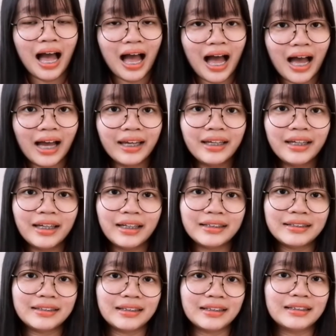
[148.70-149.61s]
I
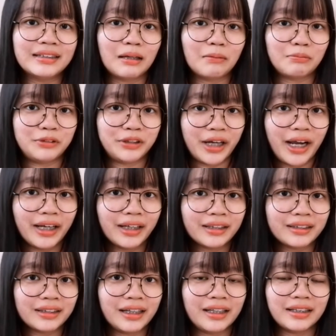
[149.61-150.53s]
is the
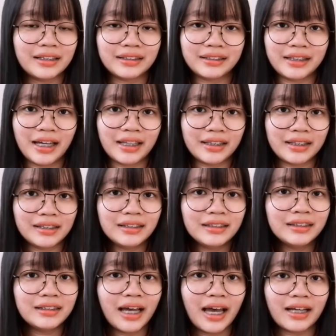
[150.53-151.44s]
subject in the
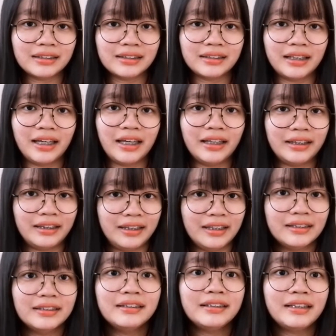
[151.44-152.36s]
sentence as it
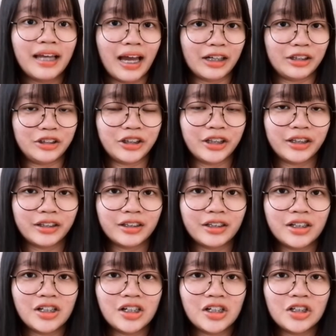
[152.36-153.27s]
does the action.
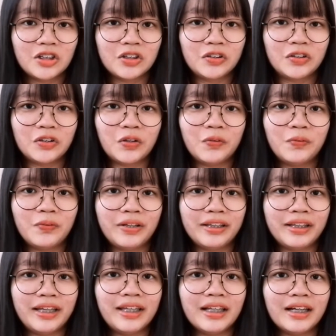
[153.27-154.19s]
So
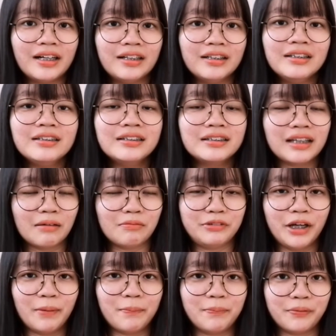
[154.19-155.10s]
we need a
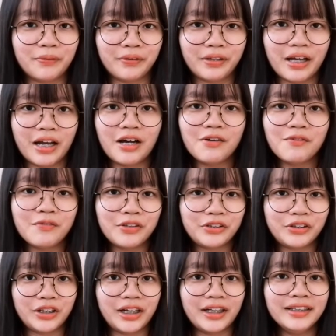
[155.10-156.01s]
subject pronoun
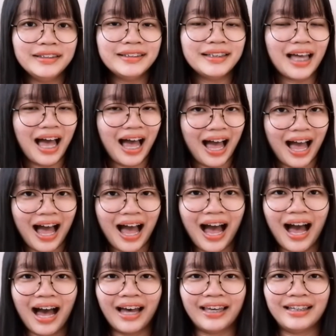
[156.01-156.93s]
which is
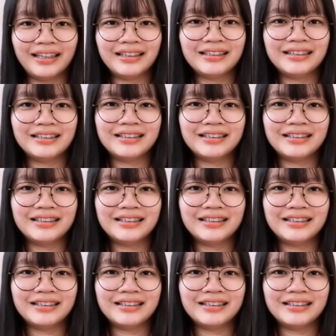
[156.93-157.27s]
I.